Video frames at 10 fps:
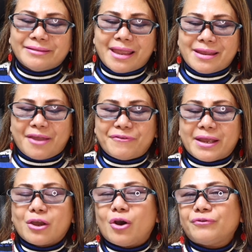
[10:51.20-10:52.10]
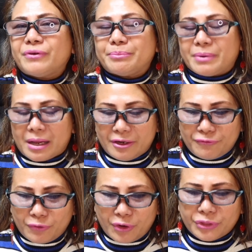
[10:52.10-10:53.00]
take effect of
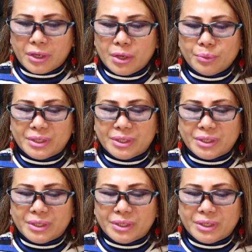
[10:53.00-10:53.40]
February 4th,